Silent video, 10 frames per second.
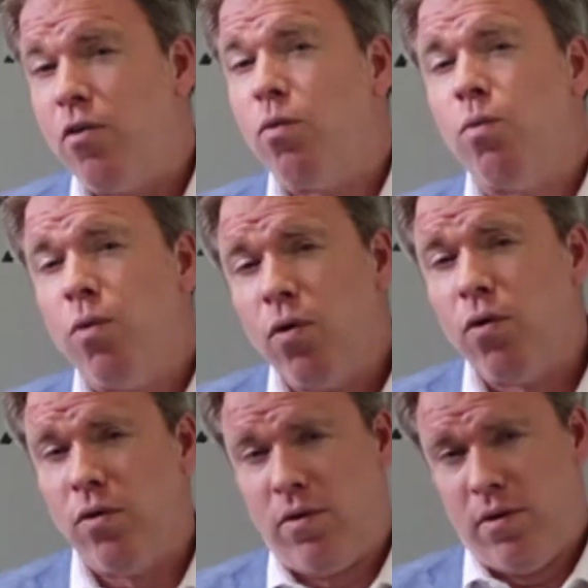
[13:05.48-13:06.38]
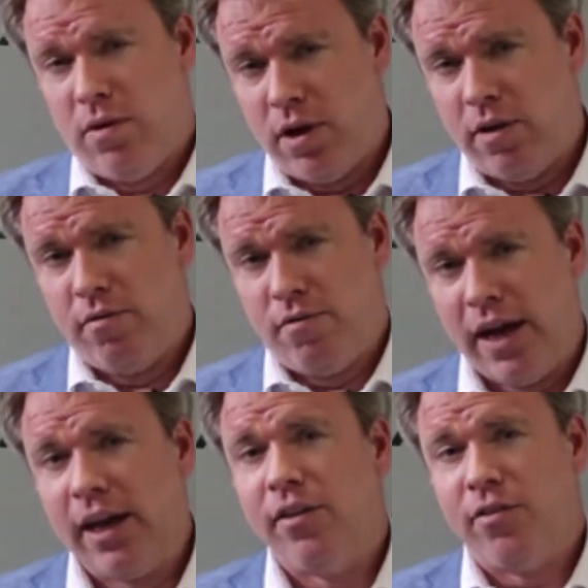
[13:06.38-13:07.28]
on rural
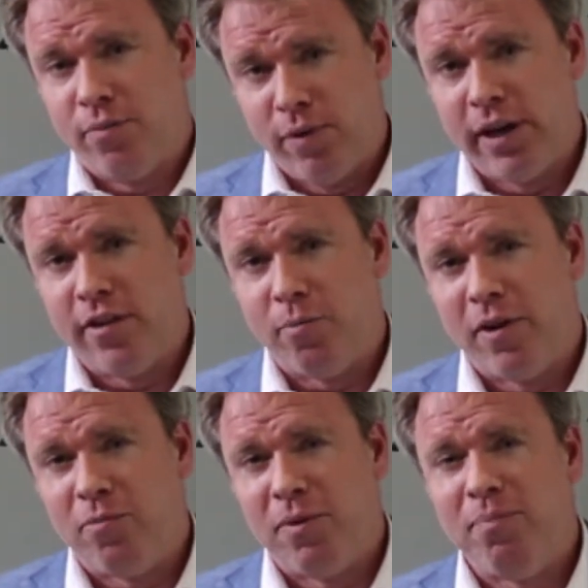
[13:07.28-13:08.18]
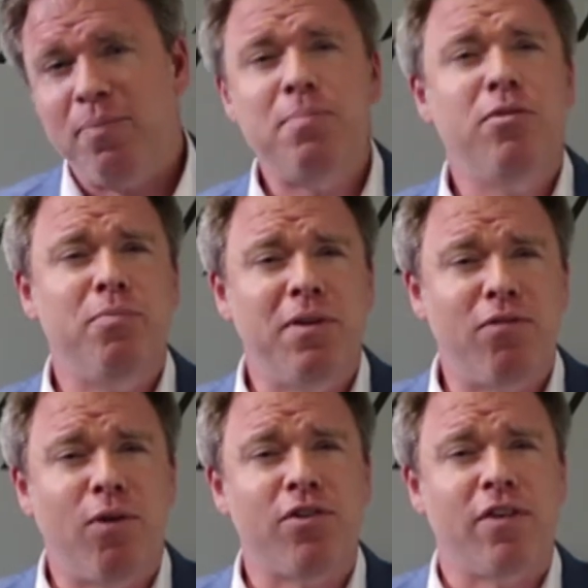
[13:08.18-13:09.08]
violence-related displacement. People who've been
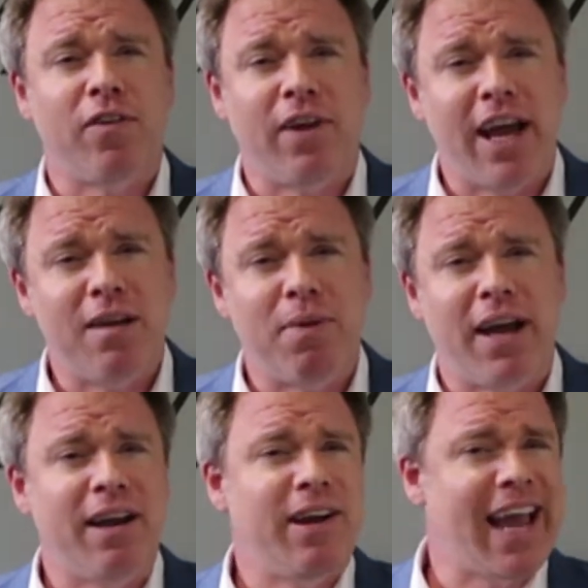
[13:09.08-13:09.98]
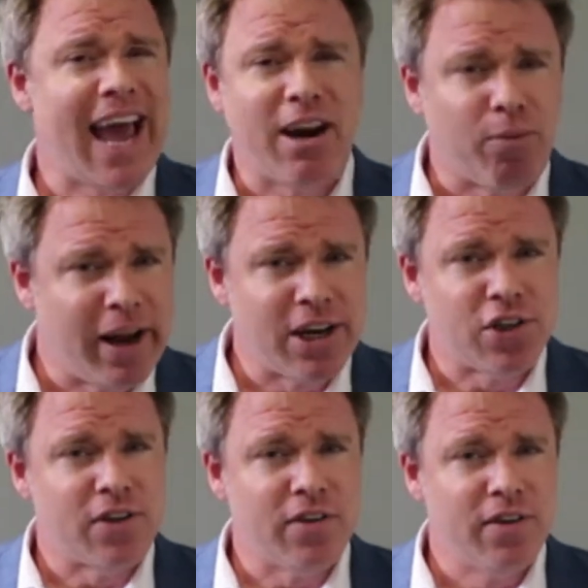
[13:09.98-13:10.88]
forced off their land by cattle
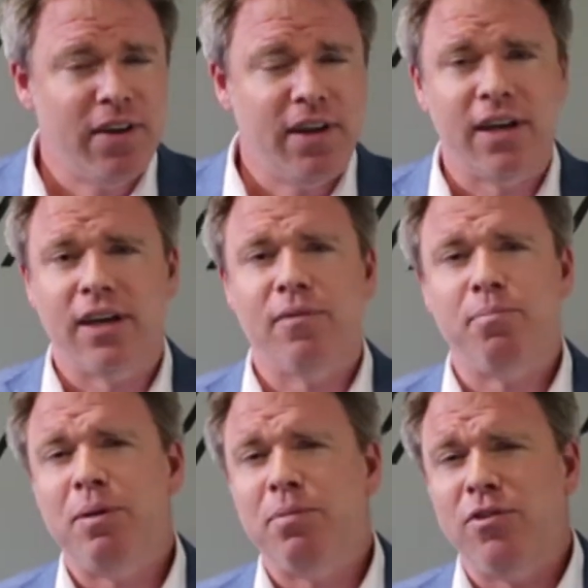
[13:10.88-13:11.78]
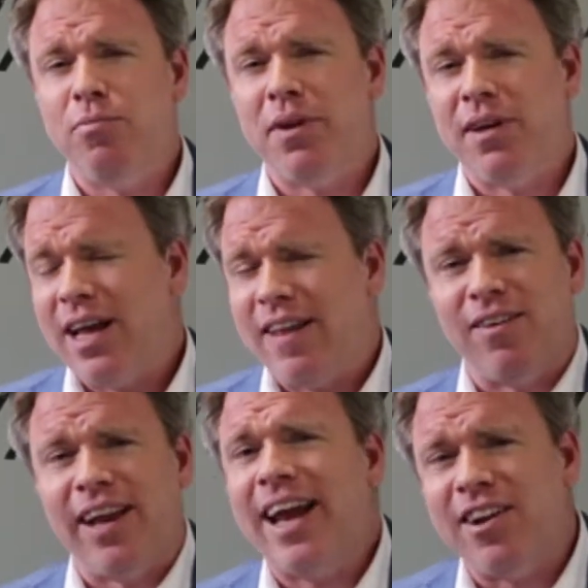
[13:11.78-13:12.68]
ranchers, people who've had
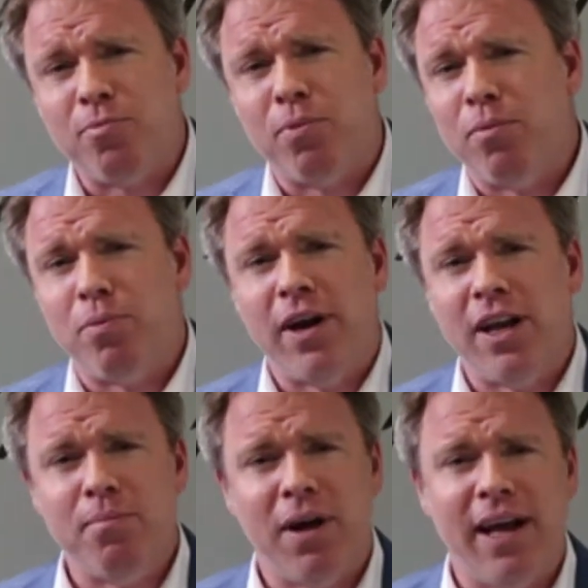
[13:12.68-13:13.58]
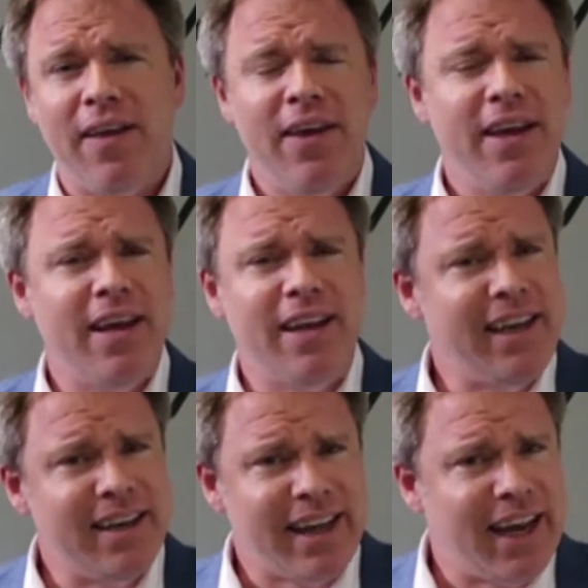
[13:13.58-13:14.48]
their land expropriated by
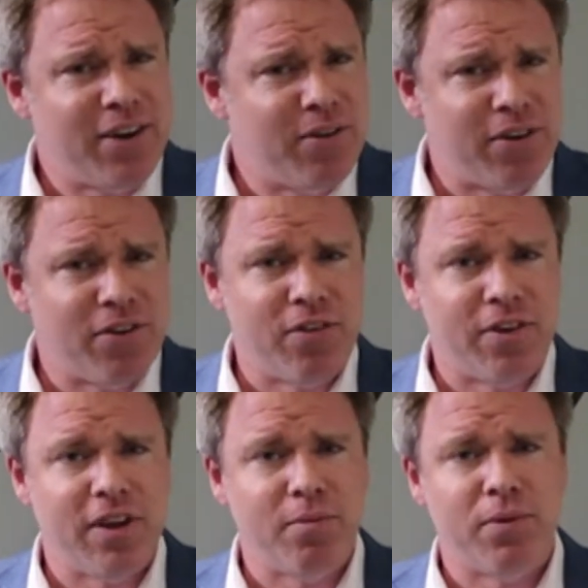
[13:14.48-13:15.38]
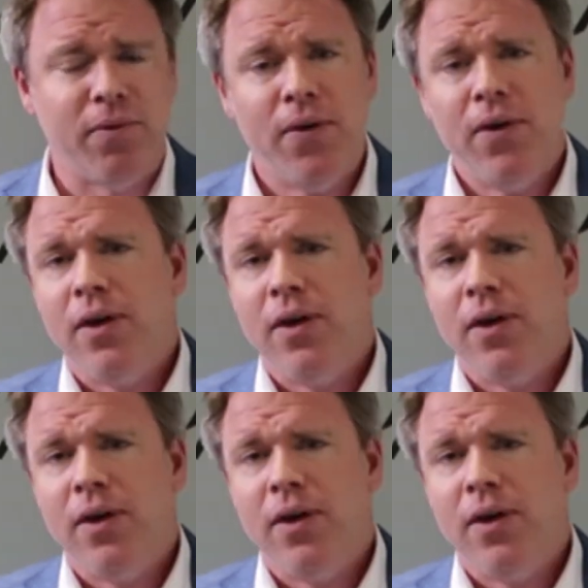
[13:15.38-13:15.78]
elite landowners, for example.